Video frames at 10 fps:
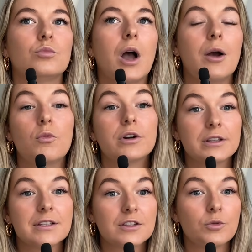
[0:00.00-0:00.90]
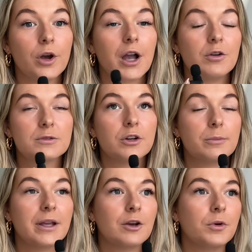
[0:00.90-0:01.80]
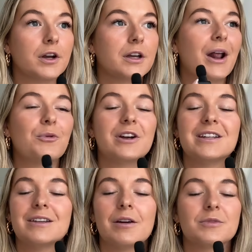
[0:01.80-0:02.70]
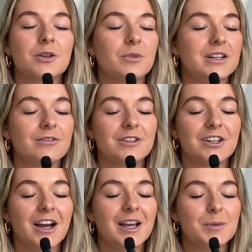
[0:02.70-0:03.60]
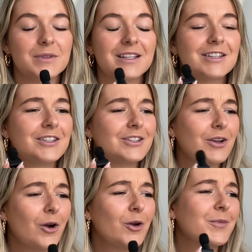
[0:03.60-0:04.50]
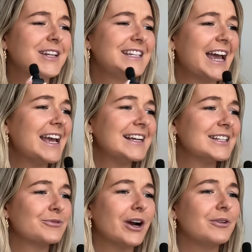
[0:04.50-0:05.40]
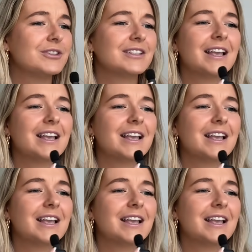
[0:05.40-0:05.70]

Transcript: I wanted this to work. I was going to make it work, but I wanted to give up so many different times, so many days where I was just